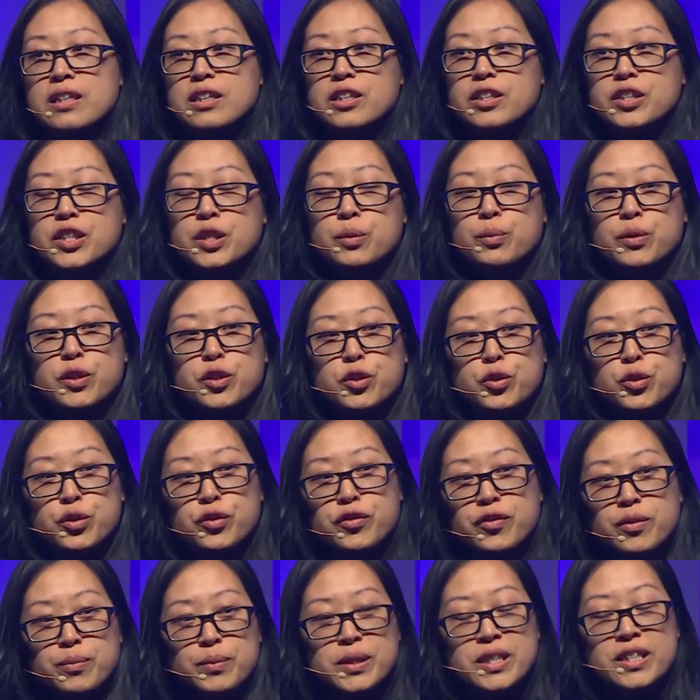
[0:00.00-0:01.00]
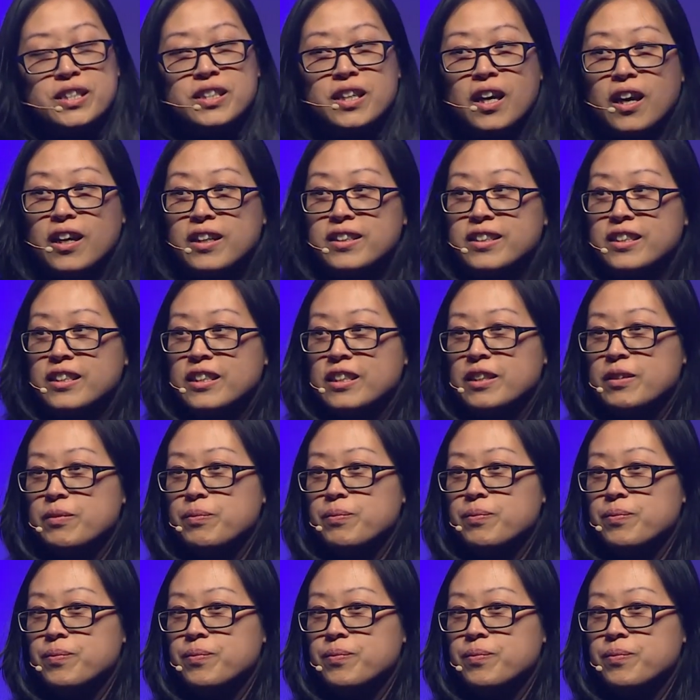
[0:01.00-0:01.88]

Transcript: She withdrew from society.